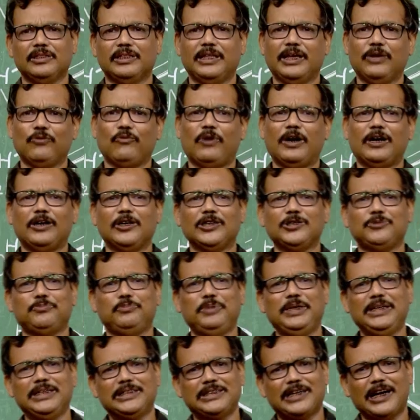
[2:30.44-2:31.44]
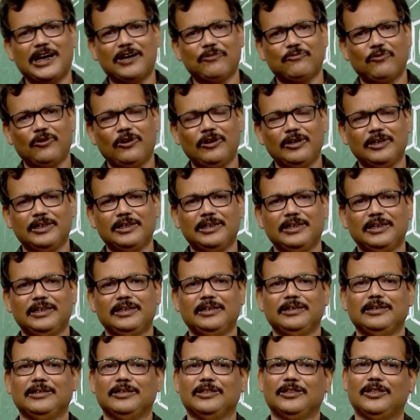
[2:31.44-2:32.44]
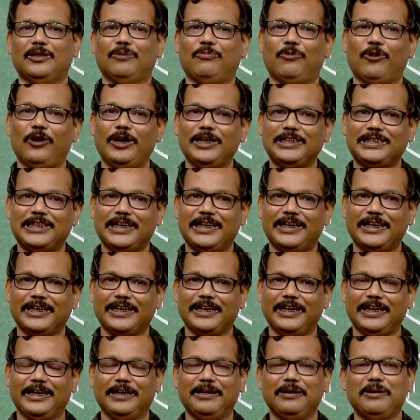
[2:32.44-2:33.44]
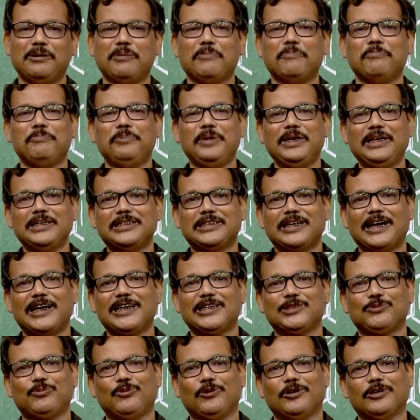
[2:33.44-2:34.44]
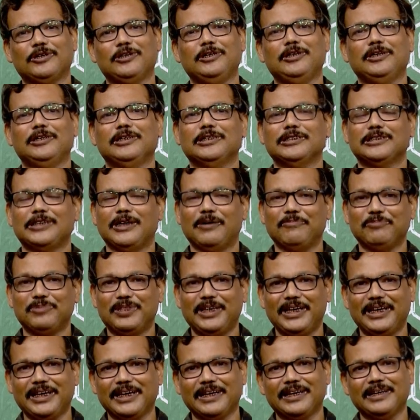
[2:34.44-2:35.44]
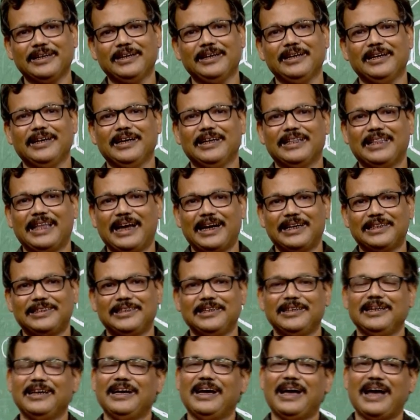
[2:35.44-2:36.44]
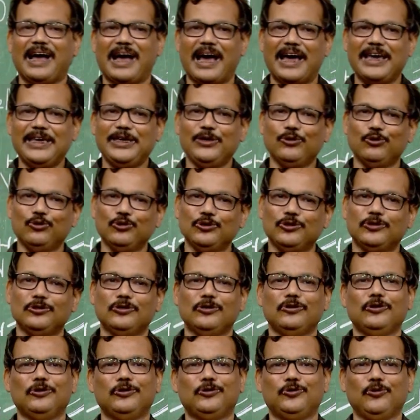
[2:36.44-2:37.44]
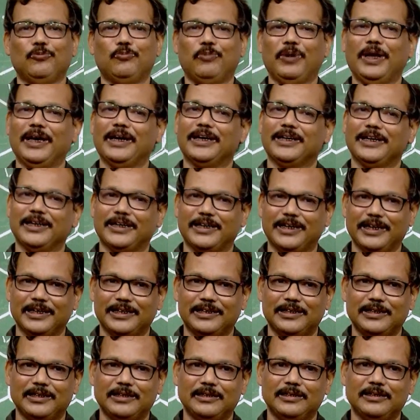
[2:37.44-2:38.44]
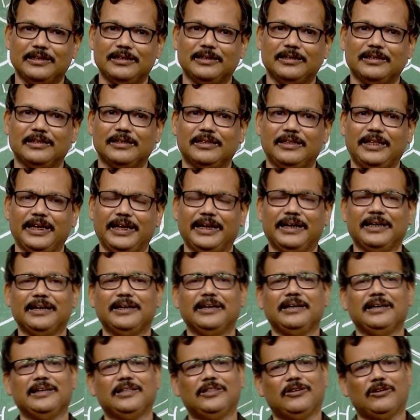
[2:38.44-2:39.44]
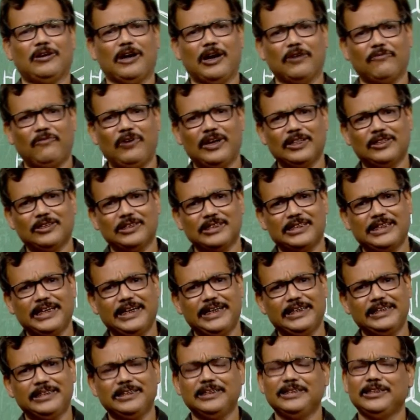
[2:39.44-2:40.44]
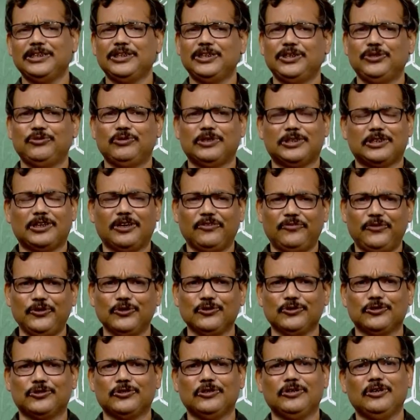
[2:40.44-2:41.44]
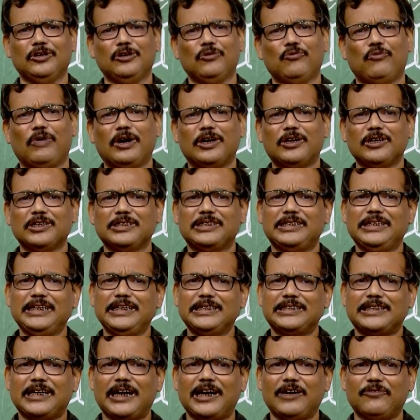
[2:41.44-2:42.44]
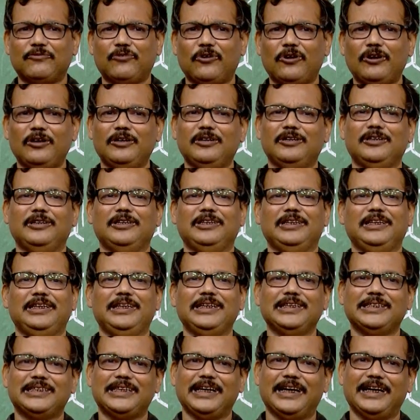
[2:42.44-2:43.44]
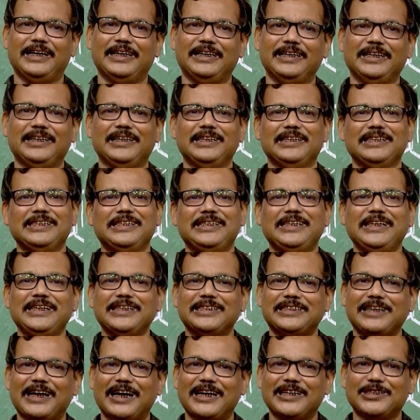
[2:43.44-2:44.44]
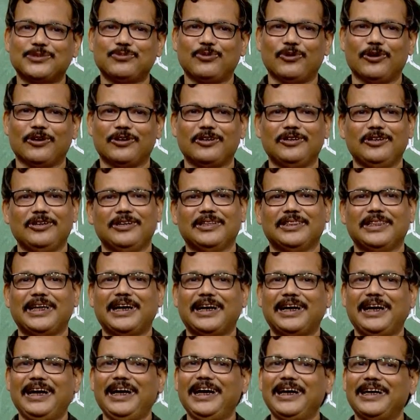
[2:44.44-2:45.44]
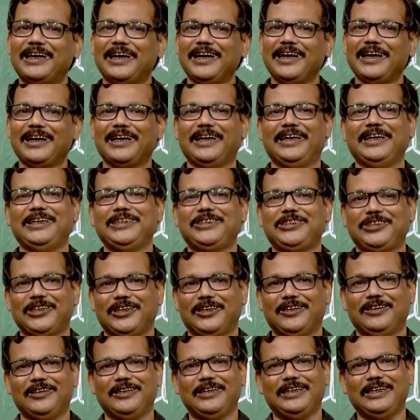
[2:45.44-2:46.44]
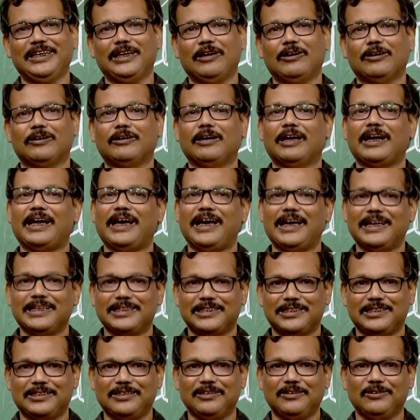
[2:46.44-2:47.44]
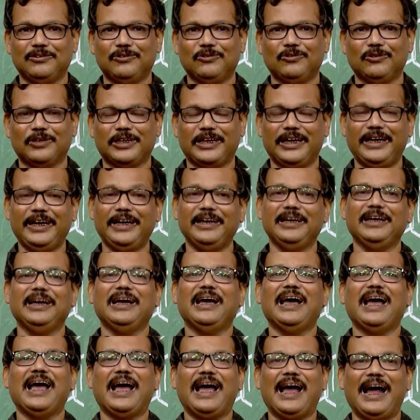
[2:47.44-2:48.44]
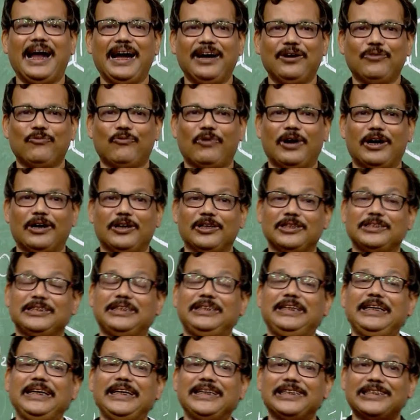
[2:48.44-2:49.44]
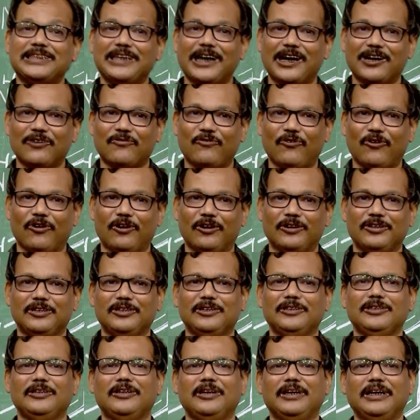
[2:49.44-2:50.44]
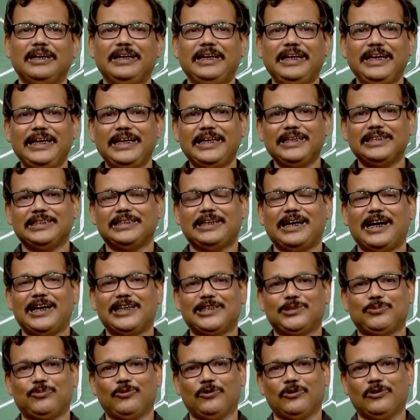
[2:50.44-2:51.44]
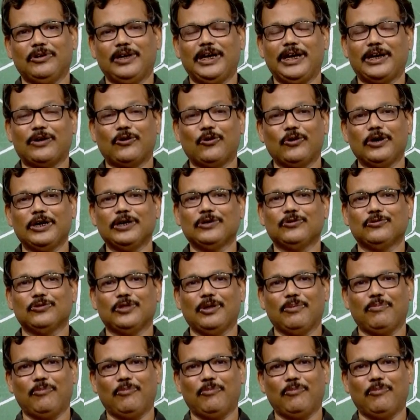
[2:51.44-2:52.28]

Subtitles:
Then what does B stand for? The boy said again, B stands for something that I use to play cricket. Then the grandfather said, he was confused, what does C stand for? He said, C stands for that little creature in our garage, okay. And what does D stand for? D stands for, according to the